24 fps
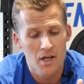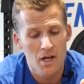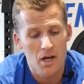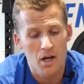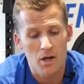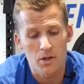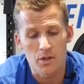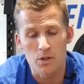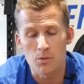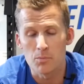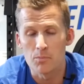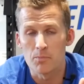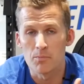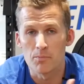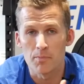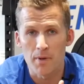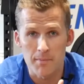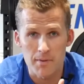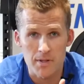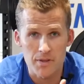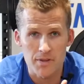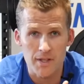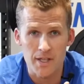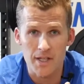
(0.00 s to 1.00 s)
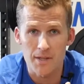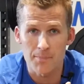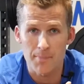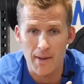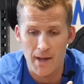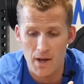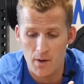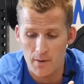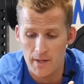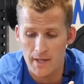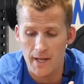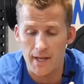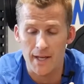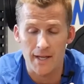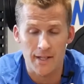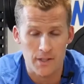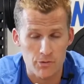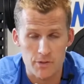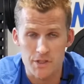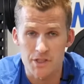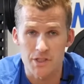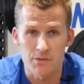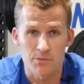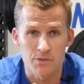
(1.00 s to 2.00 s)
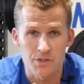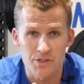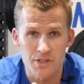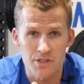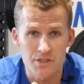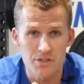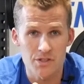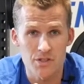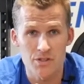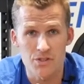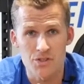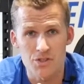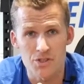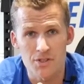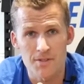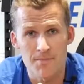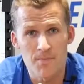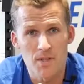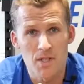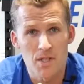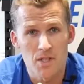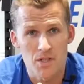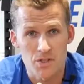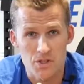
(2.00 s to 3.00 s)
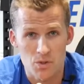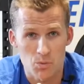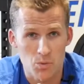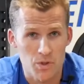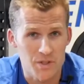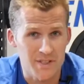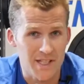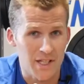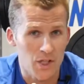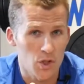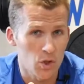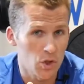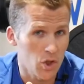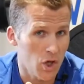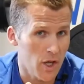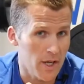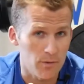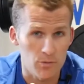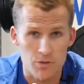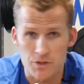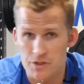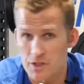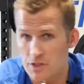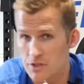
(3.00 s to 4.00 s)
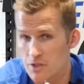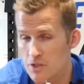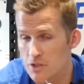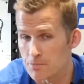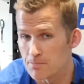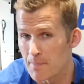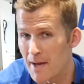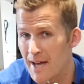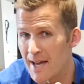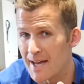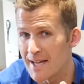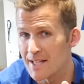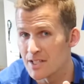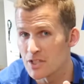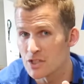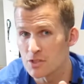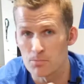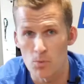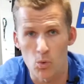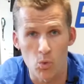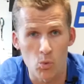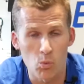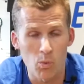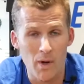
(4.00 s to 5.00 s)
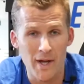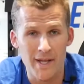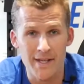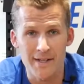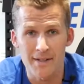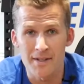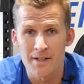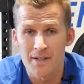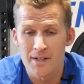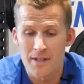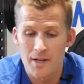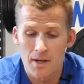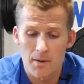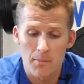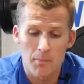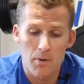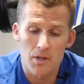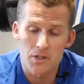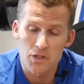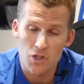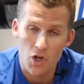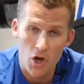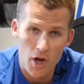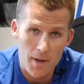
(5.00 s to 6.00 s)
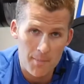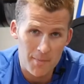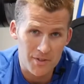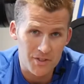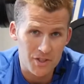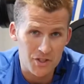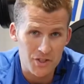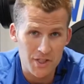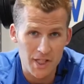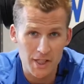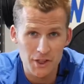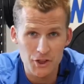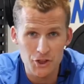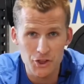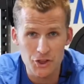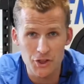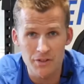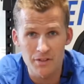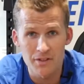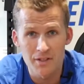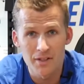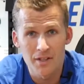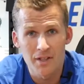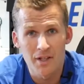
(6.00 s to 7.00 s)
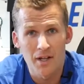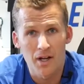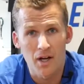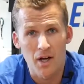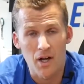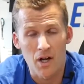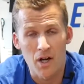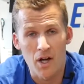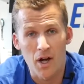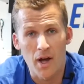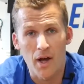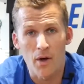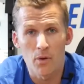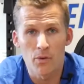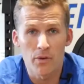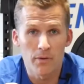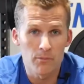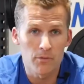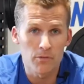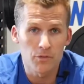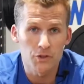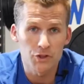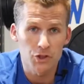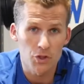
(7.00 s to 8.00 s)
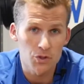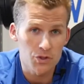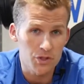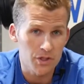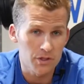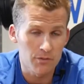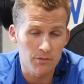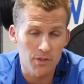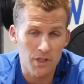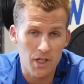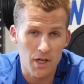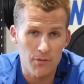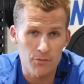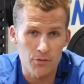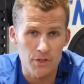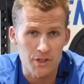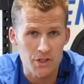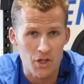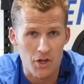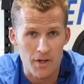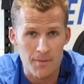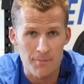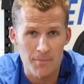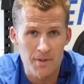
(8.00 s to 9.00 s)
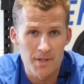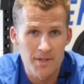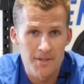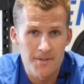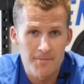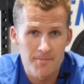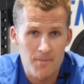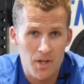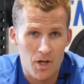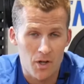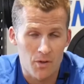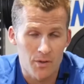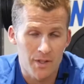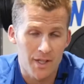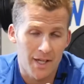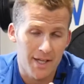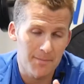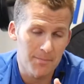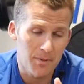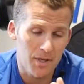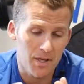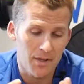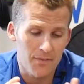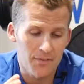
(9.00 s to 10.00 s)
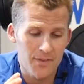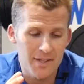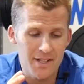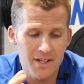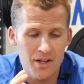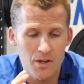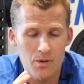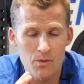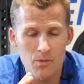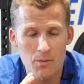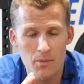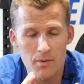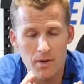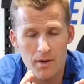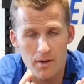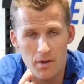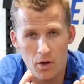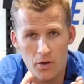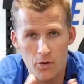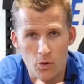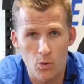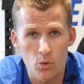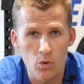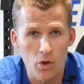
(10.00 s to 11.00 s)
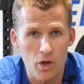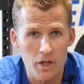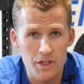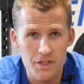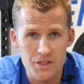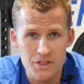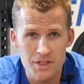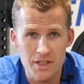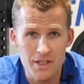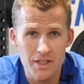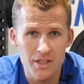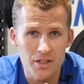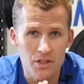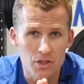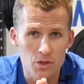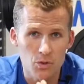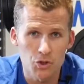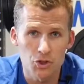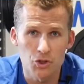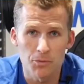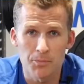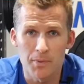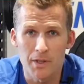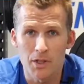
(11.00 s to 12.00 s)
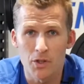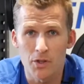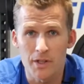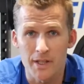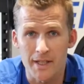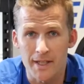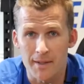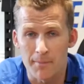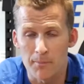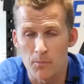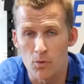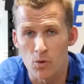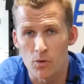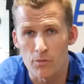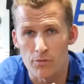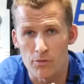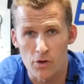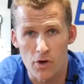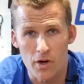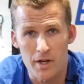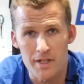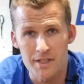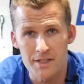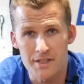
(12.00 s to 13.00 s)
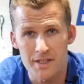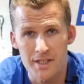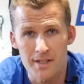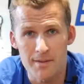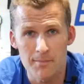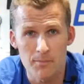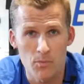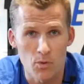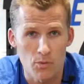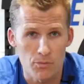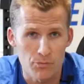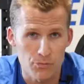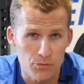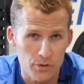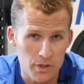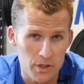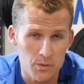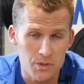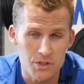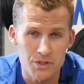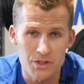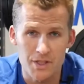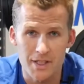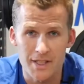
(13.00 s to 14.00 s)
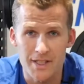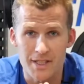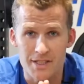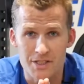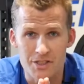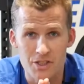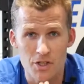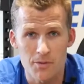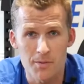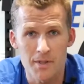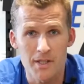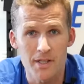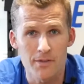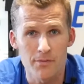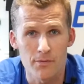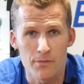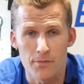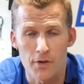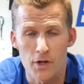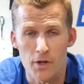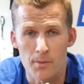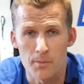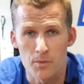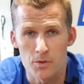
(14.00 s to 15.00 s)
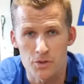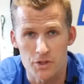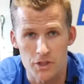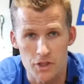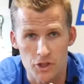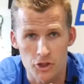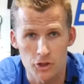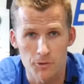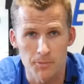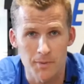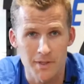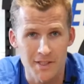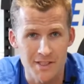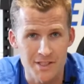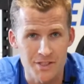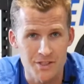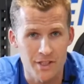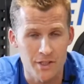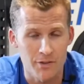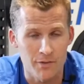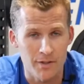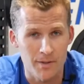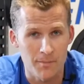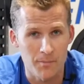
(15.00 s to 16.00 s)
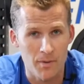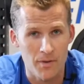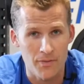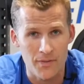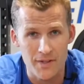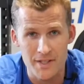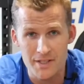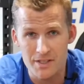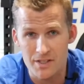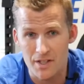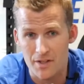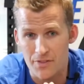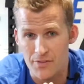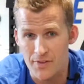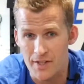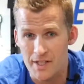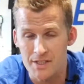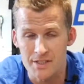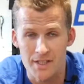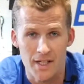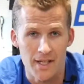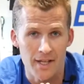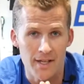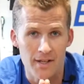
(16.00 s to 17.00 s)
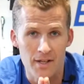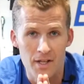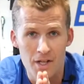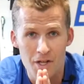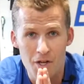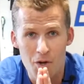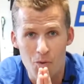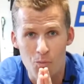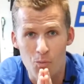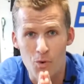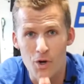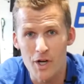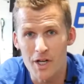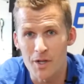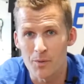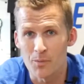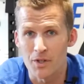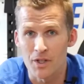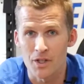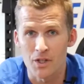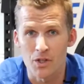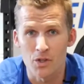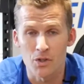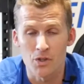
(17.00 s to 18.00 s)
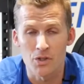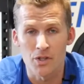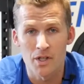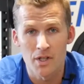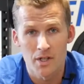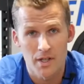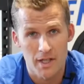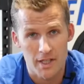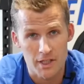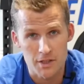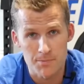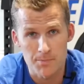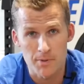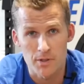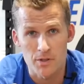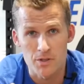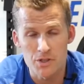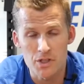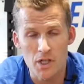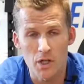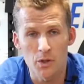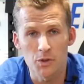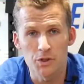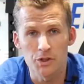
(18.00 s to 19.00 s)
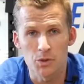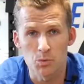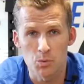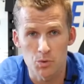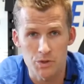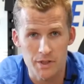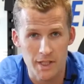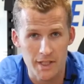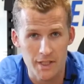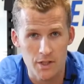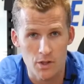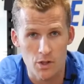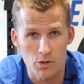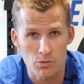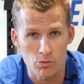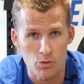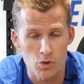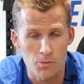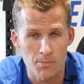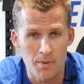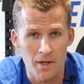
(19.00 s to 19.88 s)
You maybe think about increasing resistance. So what does that look like? Resistance bands, small weight, time under tension, and then reducing the recovery time. Okay, but in all honesty, you should be looking at more variety, more frequency. There's so many different variables that you should be considering, but these are things that working with a good experienced coach will take you through.